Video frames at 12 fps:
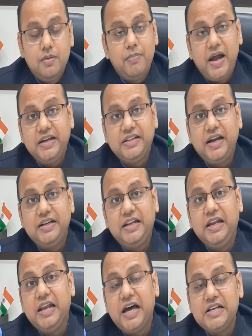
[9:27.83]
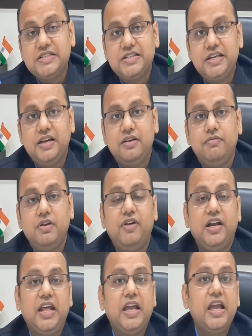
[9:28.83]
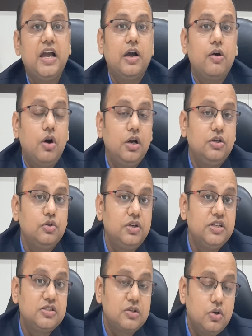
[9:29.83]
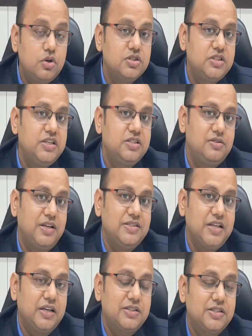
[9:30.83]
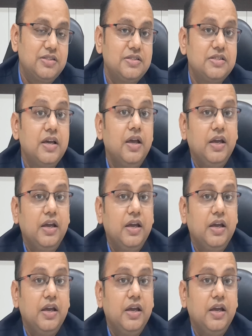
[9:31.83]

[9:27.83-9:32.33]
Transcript: Mind that till last year we were taking a call to disclose these transactions